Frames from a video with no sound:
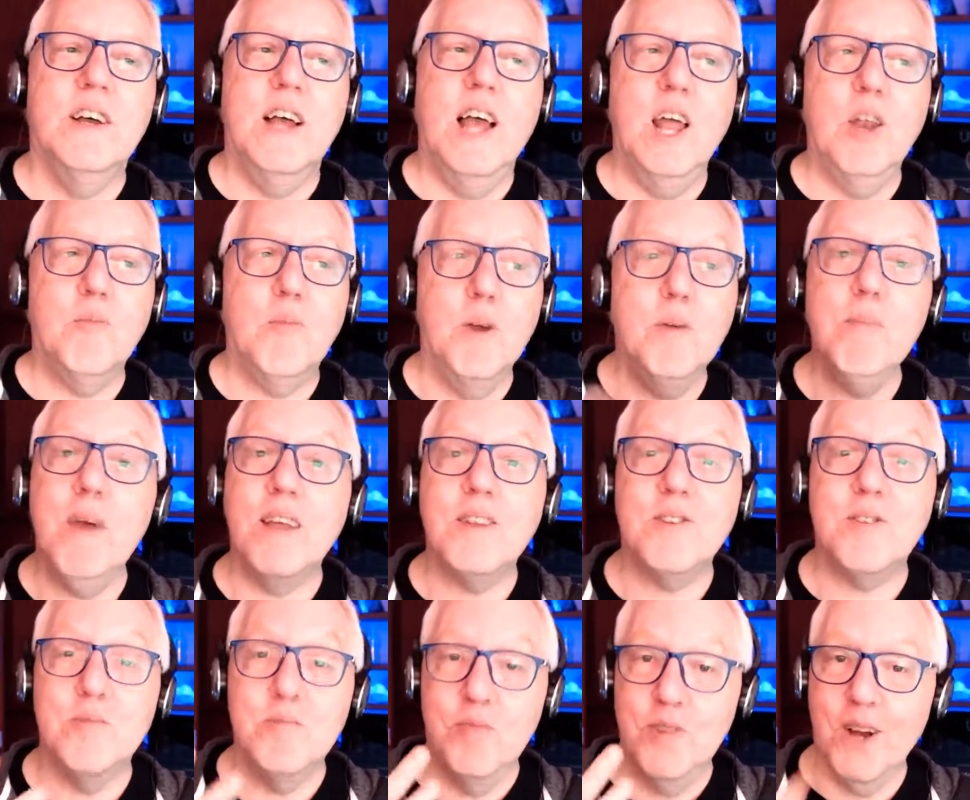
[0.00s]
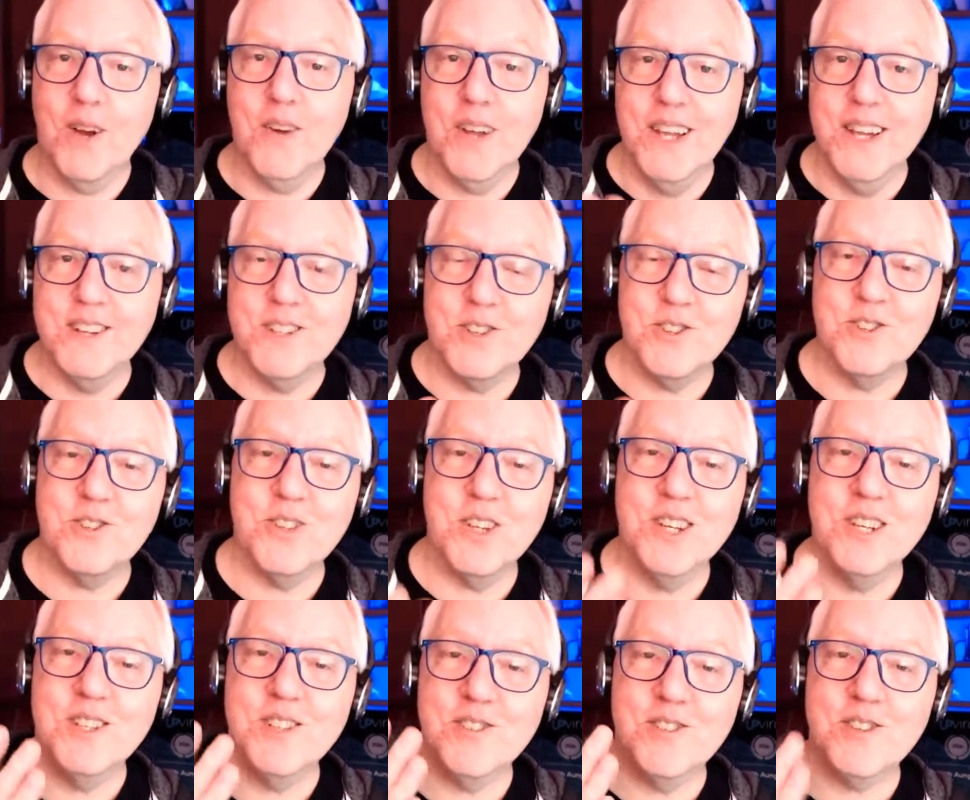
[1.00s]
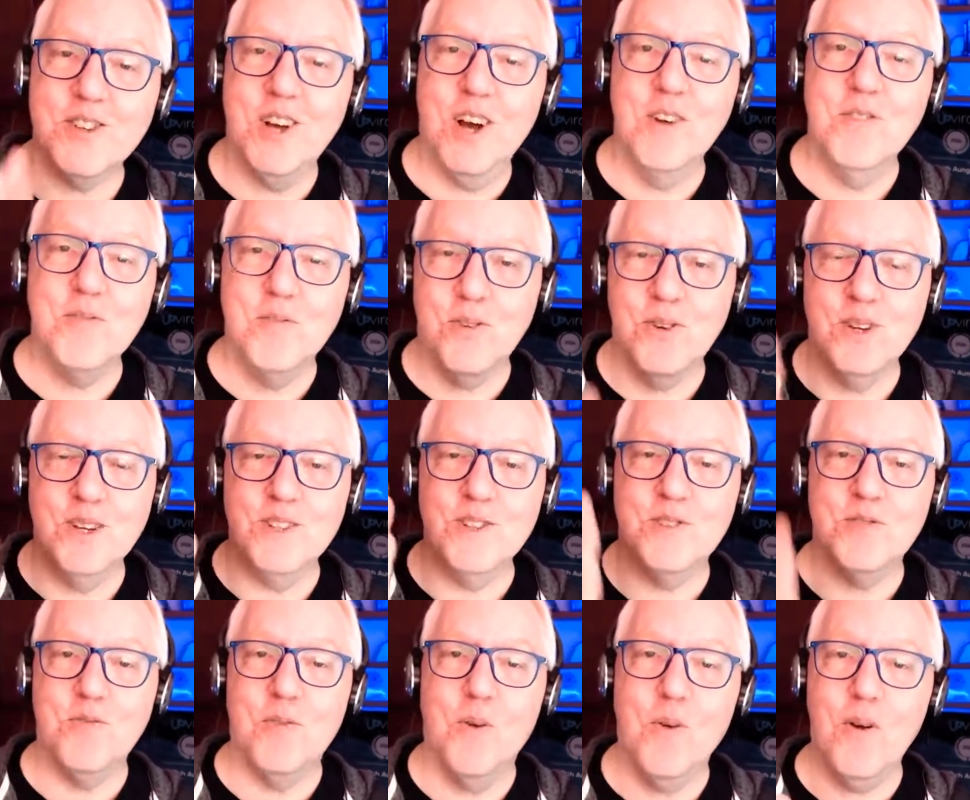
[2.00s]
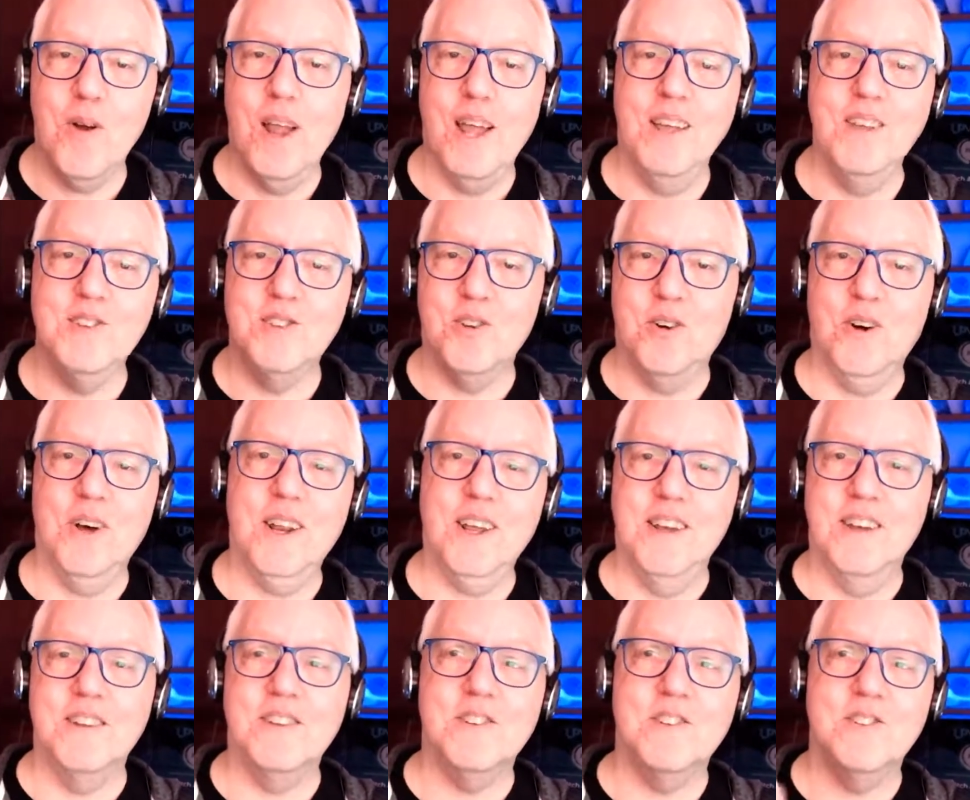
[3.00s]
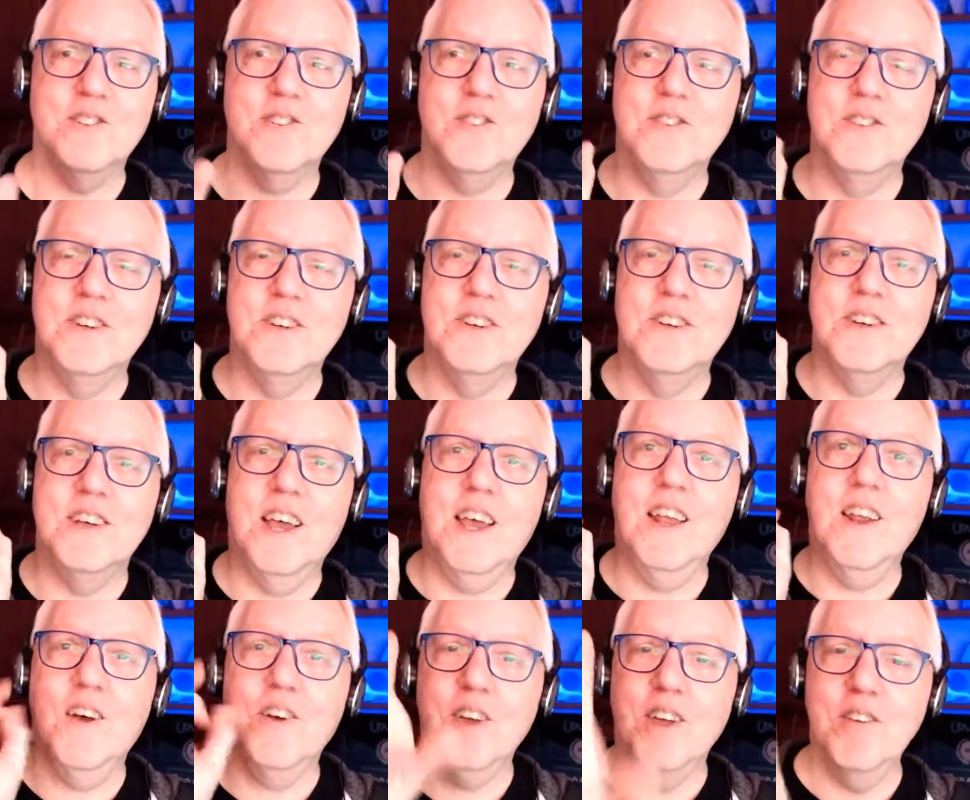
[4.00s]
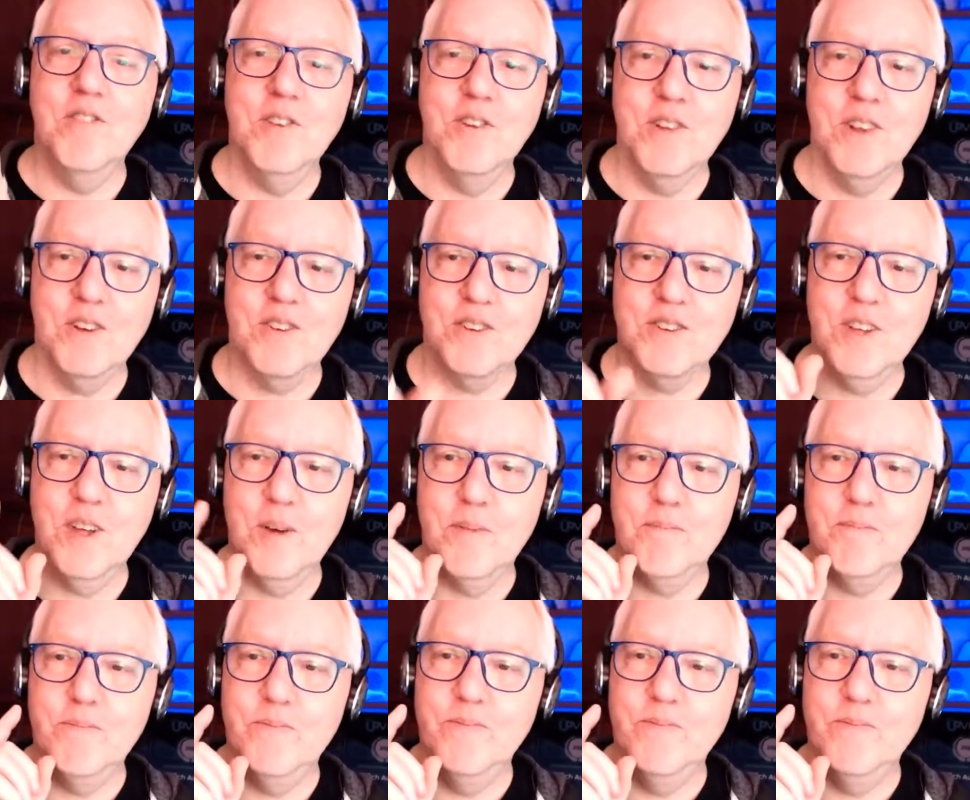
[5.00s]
And we made some very interesting discoveries for his audience. And I'll give you a little tip.